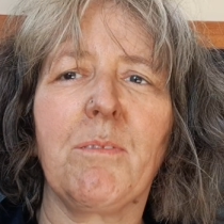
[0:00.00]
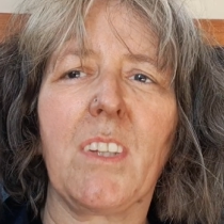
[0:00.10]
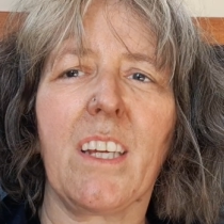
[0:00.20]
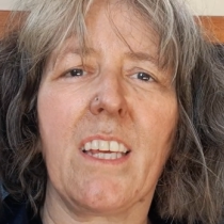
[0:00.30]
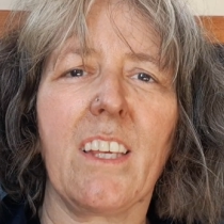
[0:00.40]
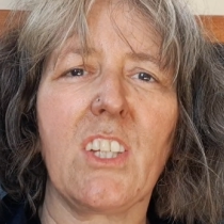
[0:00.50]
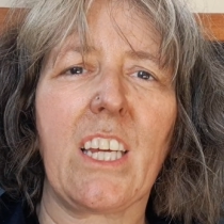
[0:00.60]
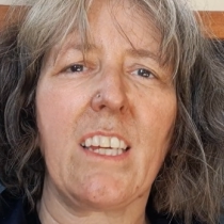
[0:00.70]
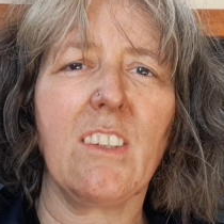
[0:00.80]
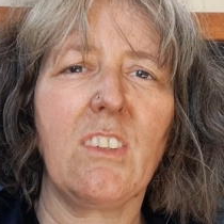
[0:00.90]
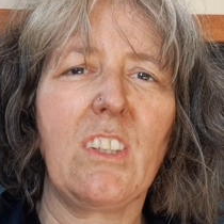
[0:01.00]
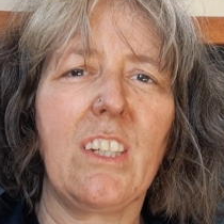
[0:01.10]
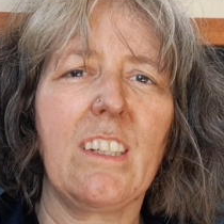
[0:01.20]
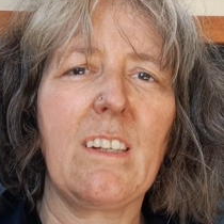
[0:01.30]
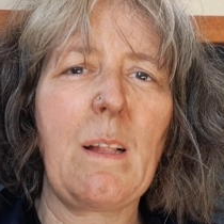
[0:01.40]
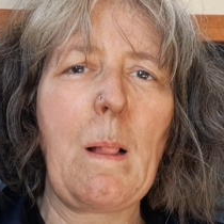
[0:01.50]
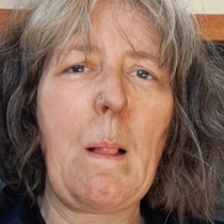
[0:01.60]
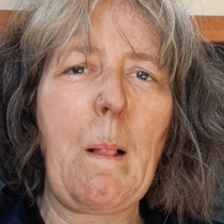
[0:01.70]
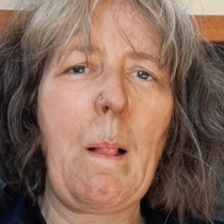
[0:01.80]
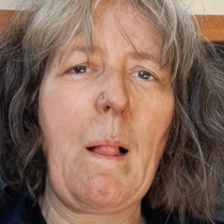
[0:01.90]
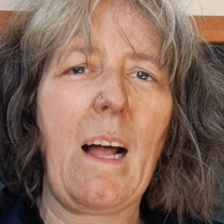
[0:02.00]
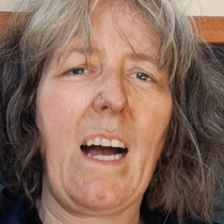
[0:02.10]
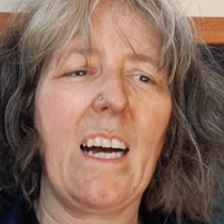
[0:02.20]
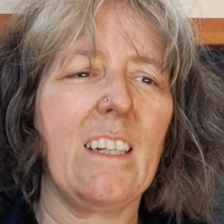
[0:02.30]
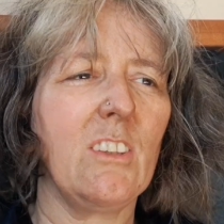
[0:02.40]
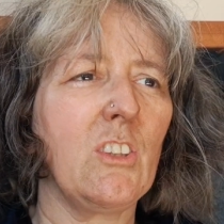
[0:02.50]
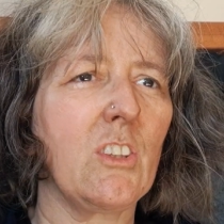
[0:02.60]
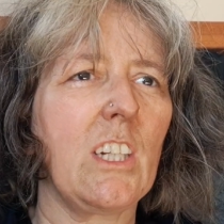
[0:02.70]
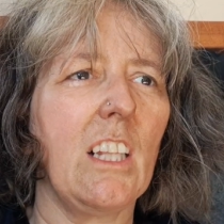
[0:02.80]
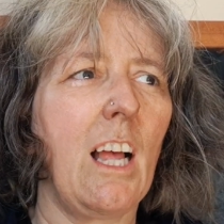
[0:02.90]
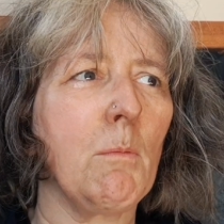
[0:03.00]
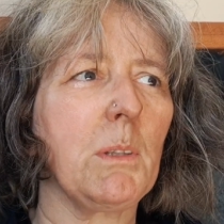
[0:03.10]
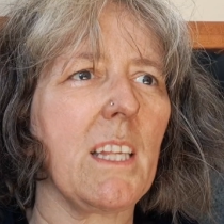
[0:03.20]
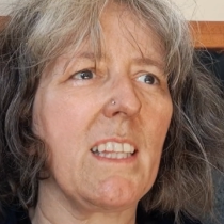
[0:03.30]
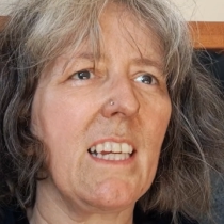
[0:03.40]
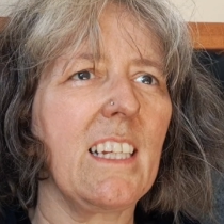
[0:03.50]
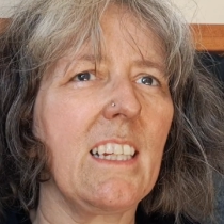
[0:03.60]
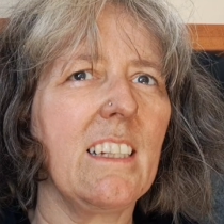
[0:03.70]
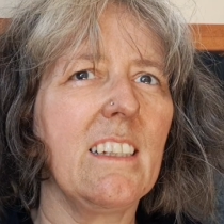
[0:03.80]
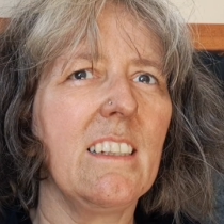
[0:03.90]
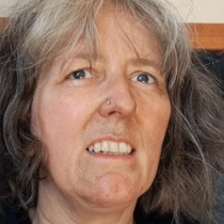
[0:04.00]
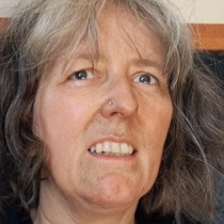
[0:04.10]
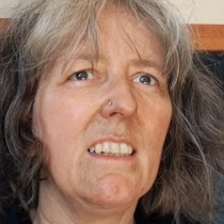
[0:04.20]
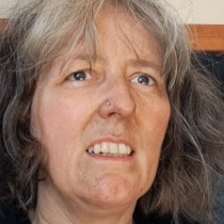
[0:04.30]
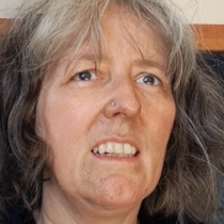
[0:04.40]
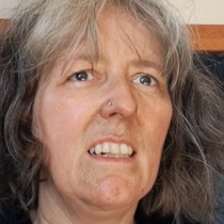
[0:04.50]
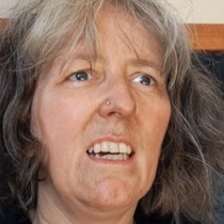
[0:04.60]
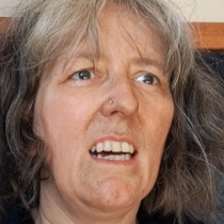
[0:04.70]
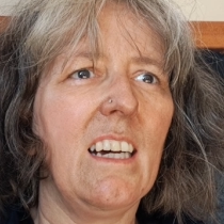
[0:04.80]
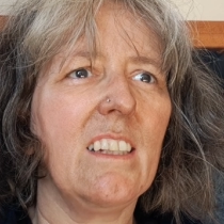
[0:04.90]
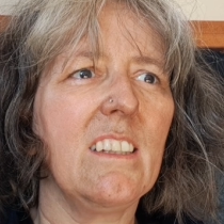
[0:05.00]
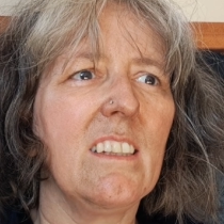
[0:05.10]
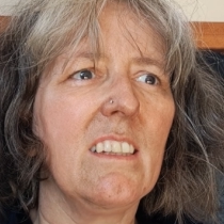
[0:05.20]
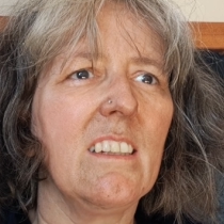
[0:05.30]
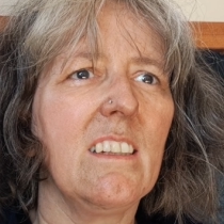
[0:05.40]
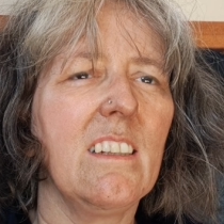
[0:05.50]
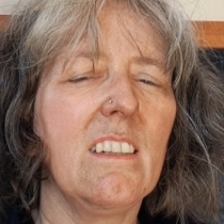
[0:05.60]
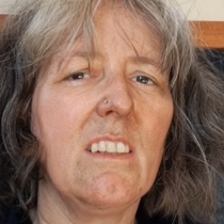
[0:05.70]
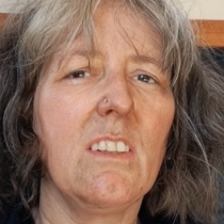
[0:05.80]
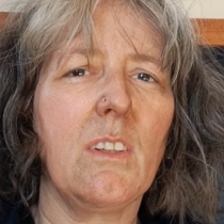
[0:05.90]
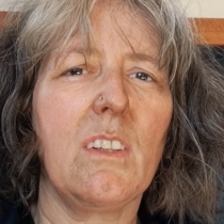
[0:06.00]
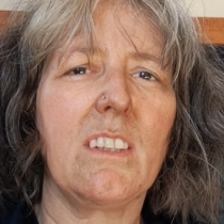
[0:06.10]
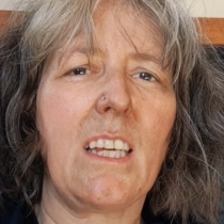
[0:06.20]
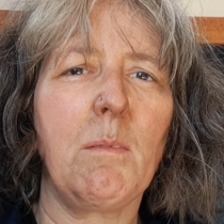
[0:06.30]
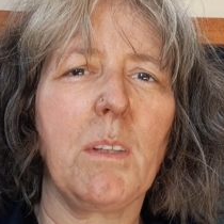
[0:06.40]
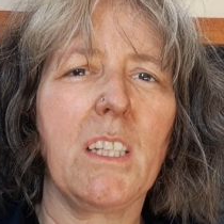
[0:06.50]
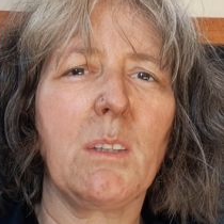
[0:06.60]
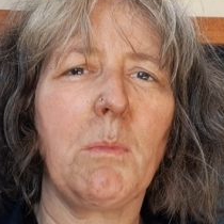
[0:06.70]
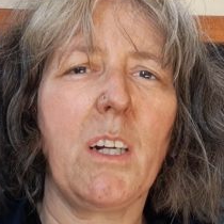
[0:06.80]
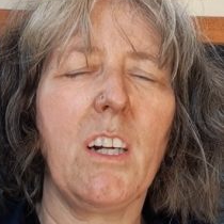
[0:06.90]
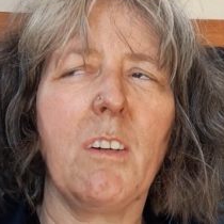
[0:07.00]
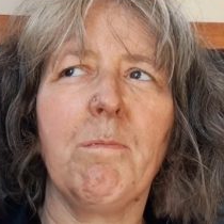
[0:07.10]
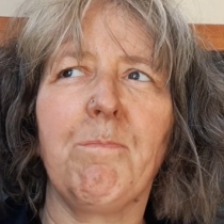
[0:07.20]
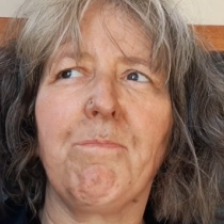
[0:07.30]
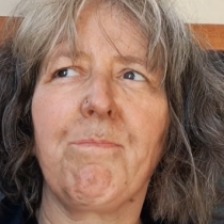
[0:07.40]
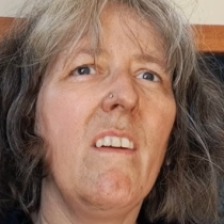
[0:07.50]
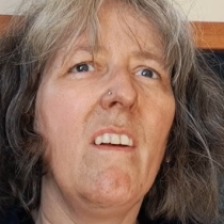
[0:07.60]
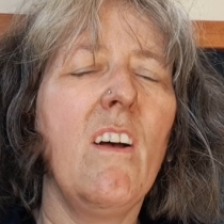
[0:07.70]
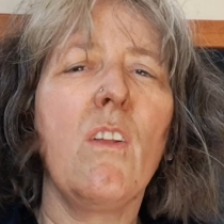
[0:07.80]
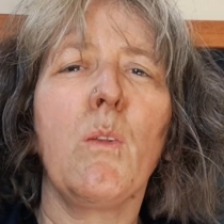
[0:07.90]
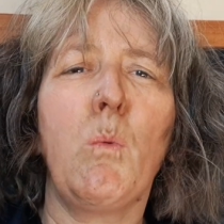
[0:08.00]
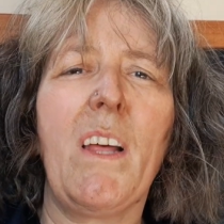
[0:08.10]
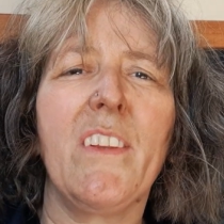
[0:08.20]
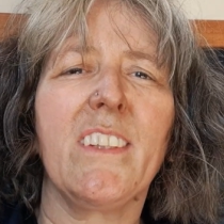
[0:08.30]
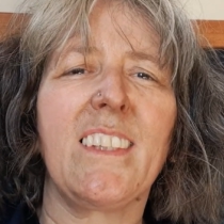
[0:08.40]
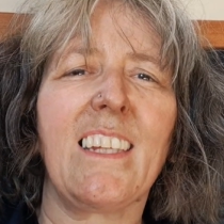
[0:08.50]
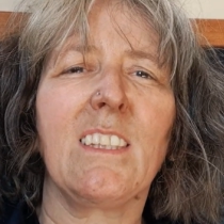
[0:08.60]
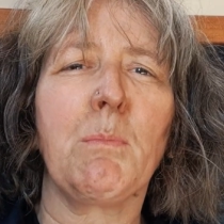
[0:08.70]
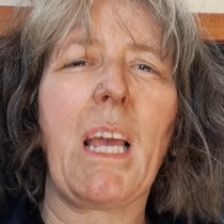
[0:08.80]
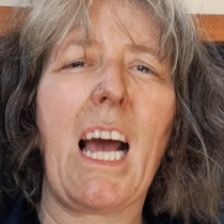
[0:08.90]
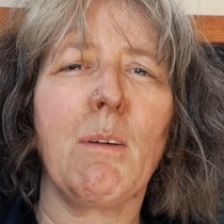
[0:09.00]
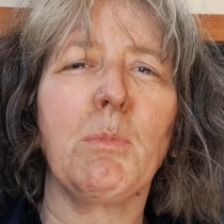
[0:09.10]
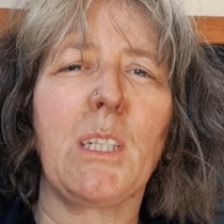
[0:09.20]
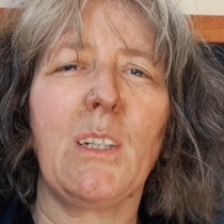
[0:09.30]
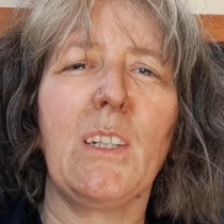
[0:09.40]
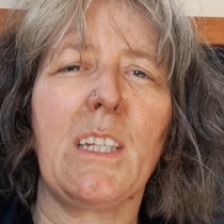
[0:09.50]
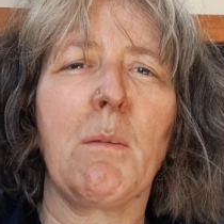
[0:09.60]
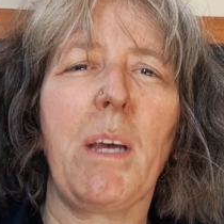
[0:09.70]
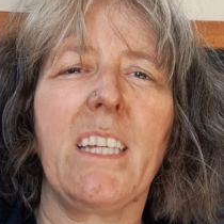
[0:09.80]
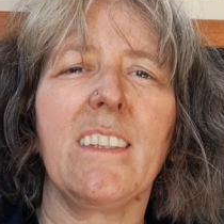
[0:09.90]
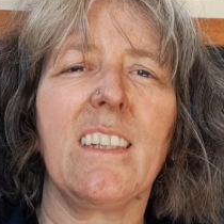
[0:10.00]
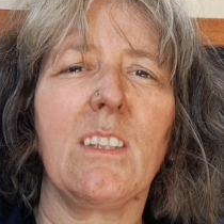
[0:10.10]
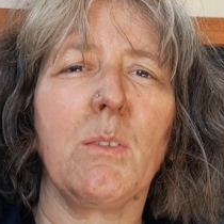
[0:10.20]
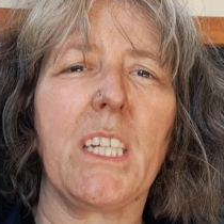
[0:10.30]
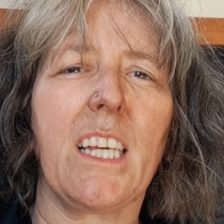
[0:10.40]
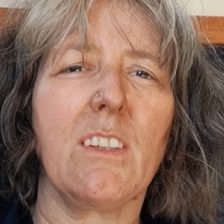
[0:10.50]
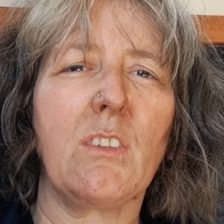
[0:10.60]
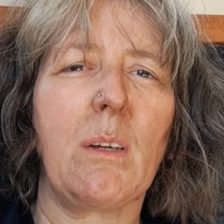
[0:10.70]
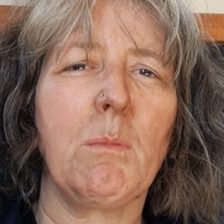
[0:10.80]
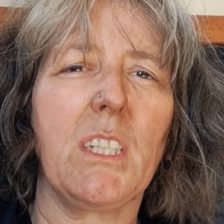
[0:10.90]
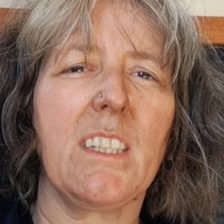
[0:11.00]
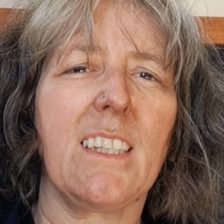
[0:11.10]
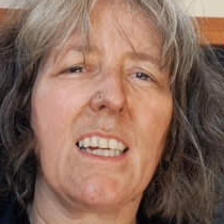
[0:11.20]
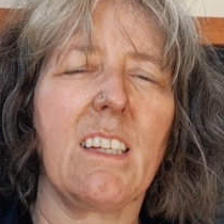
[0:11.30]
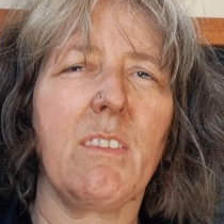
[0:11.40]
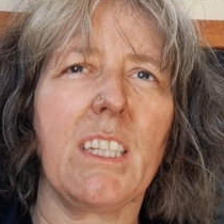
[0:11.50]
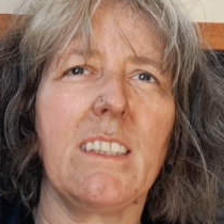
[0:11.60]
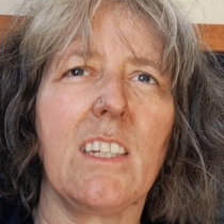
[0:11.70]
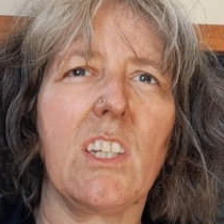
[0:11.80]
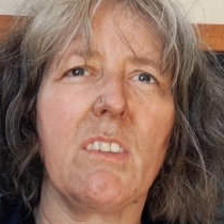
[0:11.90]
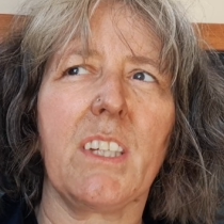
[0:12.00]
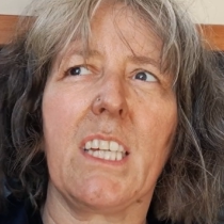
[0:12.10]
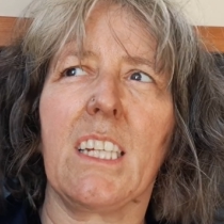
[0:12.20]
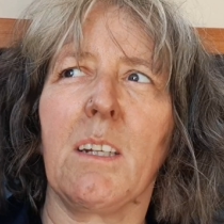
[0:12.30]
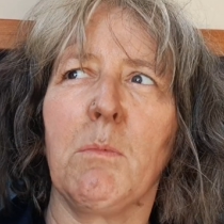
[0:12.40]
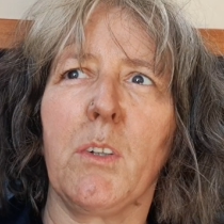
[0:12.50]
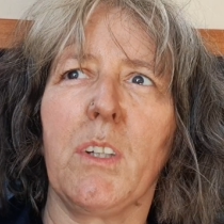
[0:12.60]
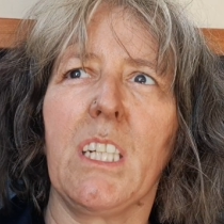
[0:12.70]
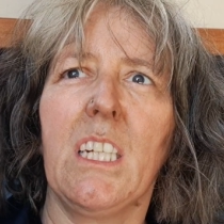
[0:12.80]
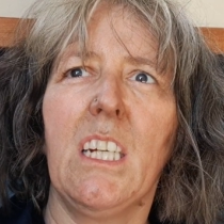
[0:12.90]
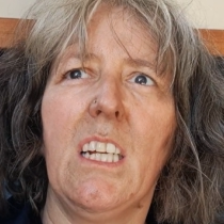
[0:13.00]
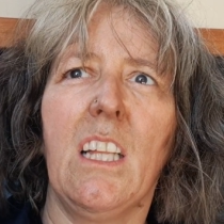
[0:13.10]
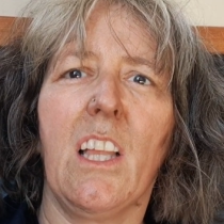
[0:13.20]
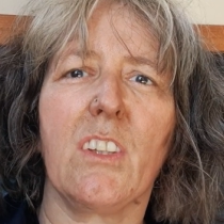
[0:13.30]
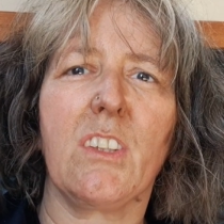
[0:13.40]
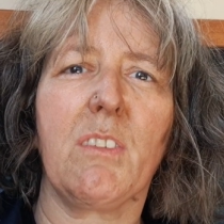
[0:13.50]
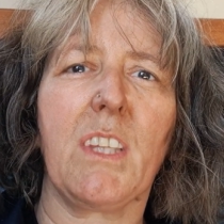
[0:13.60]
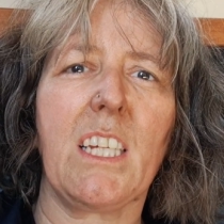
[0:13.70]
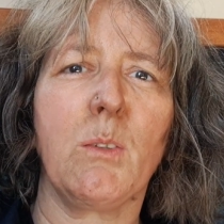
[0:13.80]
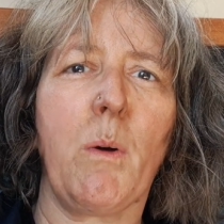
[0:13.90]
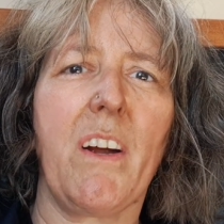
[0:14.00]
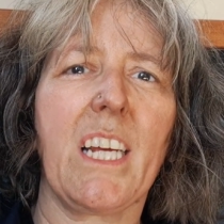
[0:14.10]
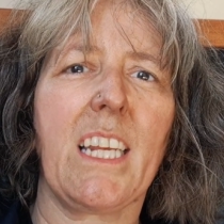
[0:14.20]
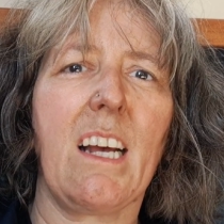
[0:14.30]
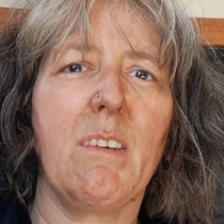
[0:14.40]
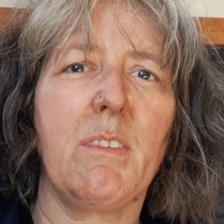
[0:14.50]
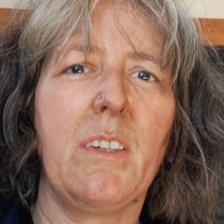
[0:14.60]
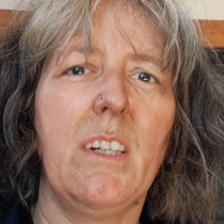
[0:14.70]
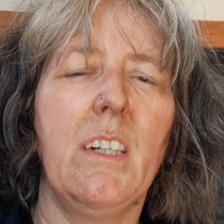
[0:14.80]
and get changed and just collapse, I think, and do the same thing tomorrow. The weather's set to be absolutely amazing this weekend, so I'm going to take advantage of it, and I'm doing lots of things where I can have